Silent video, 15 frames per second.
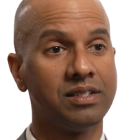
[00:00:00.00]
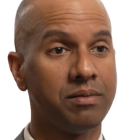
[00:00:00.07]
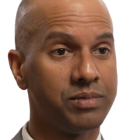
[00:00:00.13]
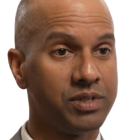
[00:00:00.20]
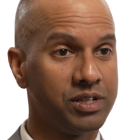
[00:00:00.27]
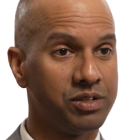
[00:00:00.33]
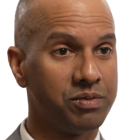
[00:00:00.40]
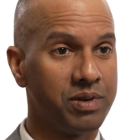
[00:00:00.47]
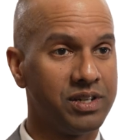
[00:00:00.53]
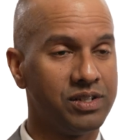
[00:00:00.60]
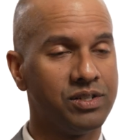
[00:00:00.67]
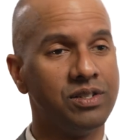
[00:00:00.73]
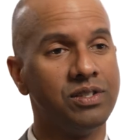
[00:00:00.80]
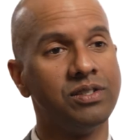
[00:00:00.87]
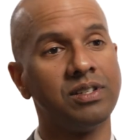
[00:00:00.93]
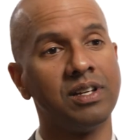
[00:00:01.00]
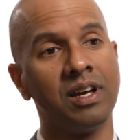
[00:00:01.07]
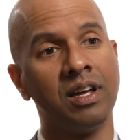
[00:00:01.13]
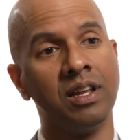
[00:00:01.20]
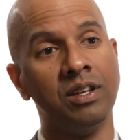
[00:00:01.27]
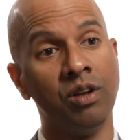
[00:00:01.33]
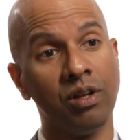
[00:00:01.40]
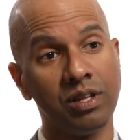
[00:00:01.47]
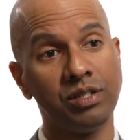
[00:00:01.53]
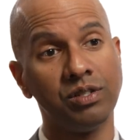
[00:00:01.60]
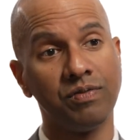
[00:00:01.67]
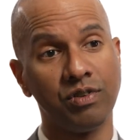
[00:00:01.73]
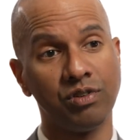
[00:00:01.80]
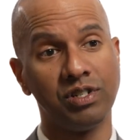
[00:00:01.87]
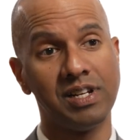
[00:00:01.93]
some situations, knowledge
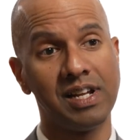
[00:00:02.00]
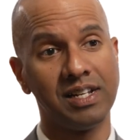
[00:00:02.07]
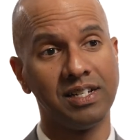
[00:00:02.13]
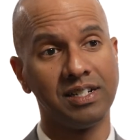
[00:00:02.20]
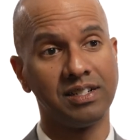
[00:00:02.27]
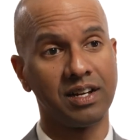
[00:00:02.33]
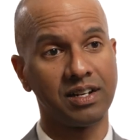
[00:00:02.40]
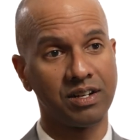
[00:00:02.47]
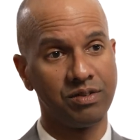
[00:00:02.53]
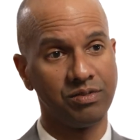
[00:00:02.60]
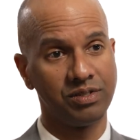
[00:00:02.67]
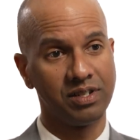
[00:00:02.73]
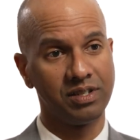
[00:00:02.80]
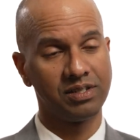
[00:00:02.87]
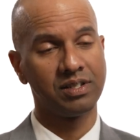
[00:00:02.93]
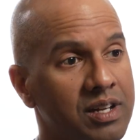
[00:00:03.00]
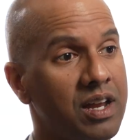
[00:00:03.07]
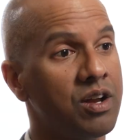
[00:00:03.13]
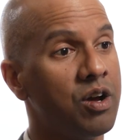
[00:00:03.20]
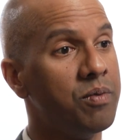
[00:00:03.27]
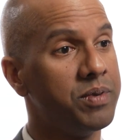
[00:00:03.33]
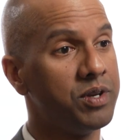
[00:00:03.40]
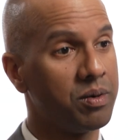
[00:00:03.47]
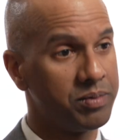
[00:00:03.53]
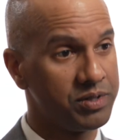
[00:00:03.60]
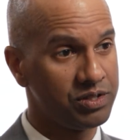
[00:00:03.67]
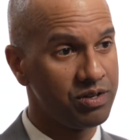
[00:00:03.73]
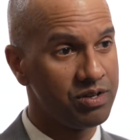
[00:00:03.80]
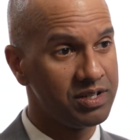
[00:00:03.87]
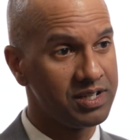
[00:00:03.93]
of your genetic diagnosis can open
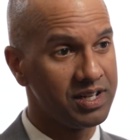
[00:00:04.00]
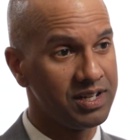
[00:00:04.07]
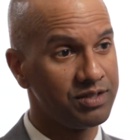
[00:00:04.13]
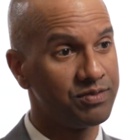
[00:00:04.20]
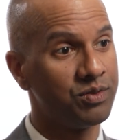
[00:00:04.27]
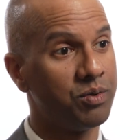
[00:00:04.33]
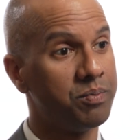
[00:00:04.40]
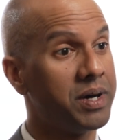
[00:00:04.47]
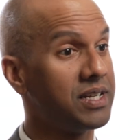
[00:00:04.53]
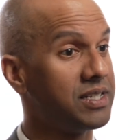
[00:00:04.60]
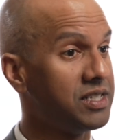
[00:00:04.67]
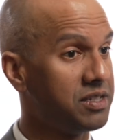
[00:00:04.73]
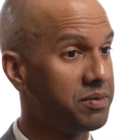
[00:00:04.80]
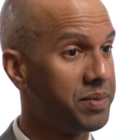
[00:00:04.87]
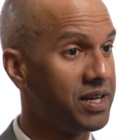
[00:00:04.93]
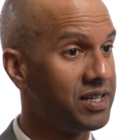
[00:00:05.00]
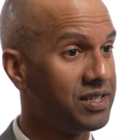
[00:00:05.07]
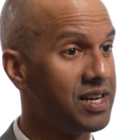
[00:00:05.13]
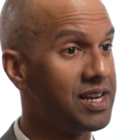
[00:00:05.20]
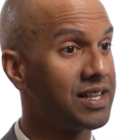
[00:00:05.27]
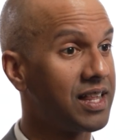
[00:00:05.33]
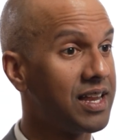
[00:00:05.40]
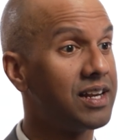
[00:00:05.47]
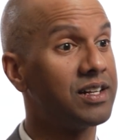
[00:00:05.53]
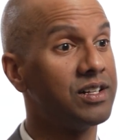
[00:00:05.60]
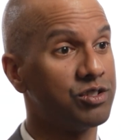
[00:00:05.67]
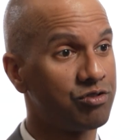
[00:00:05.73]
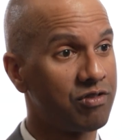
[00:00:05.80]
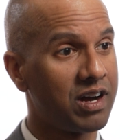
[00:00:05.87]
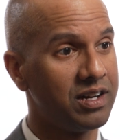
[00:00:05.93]
opportunities for participation in
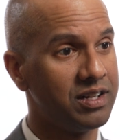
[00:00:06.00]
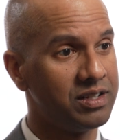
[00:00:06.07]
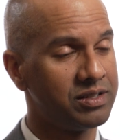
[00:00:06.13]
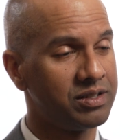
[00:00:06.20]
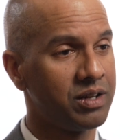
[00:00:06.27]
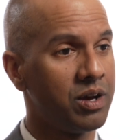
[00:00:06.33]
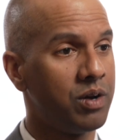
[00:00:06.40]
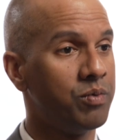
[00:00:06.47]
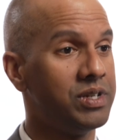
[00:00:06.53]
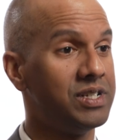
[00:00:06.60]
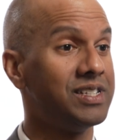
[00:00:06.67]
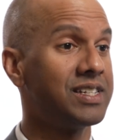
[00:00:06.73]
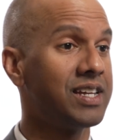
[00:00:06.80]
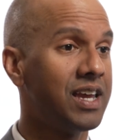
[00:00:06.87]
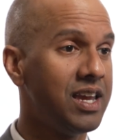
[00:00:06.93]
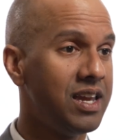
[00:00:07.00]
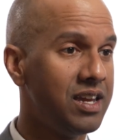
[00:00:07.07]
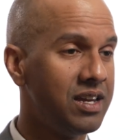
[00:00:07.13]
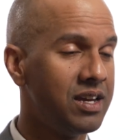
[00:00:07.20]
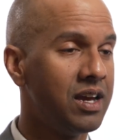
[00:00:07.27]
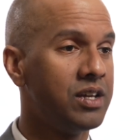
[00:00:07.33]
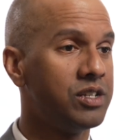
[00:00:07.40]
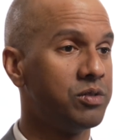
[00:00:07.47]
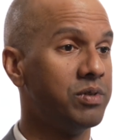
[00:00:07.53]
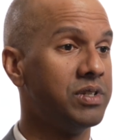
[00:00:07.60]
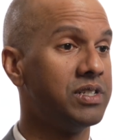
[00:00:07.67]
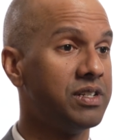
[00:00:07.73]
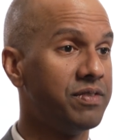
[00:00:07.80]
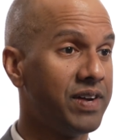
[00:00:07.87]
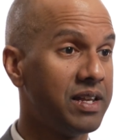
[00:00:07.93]
clinical trials, which is key
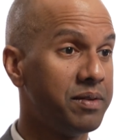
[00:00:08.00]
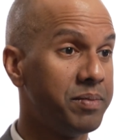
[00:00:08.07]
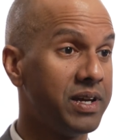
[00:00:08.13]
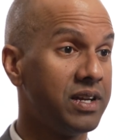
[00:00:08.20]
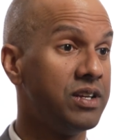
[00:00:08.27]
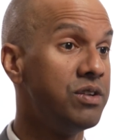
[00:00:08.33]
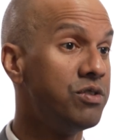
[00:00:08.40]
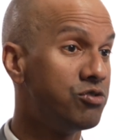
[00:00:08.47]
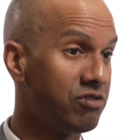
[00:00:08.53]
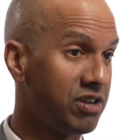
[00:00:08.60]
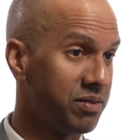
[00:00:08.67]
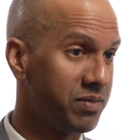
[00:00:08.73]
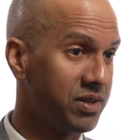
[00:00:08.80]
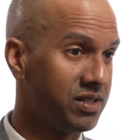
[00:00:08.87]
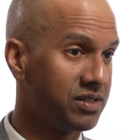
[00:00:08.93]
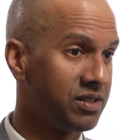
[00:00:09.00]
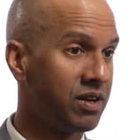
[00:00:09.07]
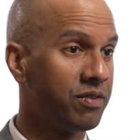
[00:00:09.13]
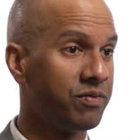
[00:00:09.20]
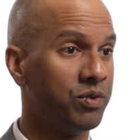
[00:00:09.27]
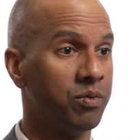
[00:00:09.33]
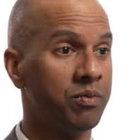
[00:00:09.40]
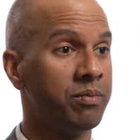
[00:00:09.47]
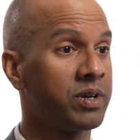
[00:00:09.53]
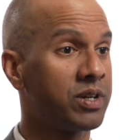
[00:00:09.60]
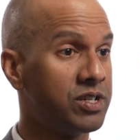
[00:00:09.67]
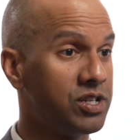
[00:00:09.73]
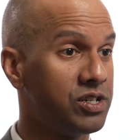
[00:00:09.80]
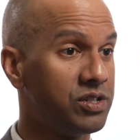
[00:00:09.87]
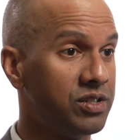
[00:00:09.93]
towards developing new treatments for
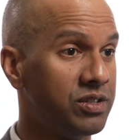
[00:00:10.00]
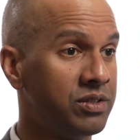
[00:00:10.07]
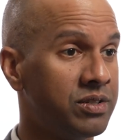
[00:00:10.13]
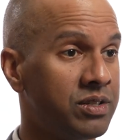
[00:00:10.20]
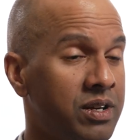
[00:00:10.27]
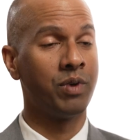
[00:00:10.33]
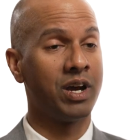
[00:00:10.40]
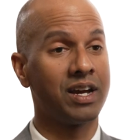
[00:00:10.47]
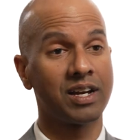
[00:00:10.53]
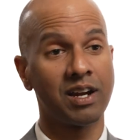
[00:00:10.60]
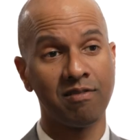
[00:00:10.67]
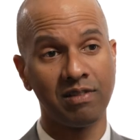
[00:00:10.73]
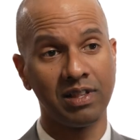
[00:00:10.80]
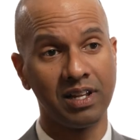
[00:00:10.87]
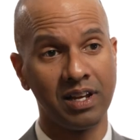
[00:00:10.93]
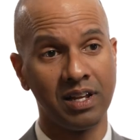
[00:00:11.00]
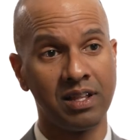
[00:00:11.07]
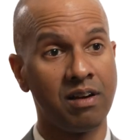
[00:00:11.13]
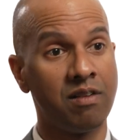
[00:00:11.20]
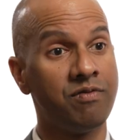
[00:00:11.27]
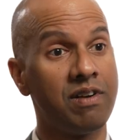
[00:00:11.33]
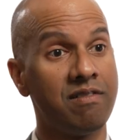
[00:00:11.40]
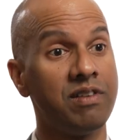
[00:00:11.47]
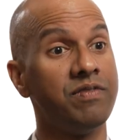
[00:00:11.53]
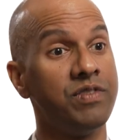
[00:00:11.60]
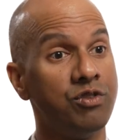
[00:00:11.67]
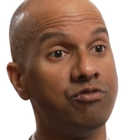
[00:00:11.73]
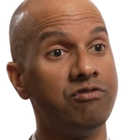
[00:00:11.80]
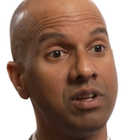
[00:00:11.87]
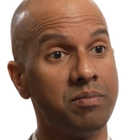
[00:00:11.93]
conditions where currently there are very
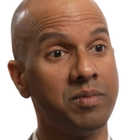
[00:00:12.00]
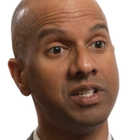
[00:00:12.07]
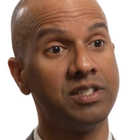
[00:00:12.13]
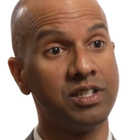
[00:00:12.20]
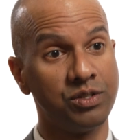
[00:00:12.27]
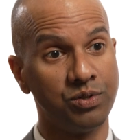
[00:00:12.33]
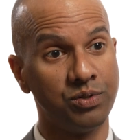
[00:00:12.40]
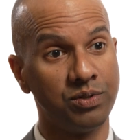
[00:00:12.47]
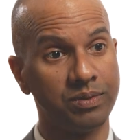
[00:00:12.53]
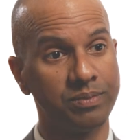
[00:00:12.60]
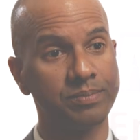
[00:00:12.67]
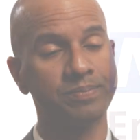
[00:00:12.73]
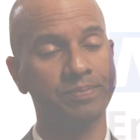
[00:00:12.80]
few treatments at all.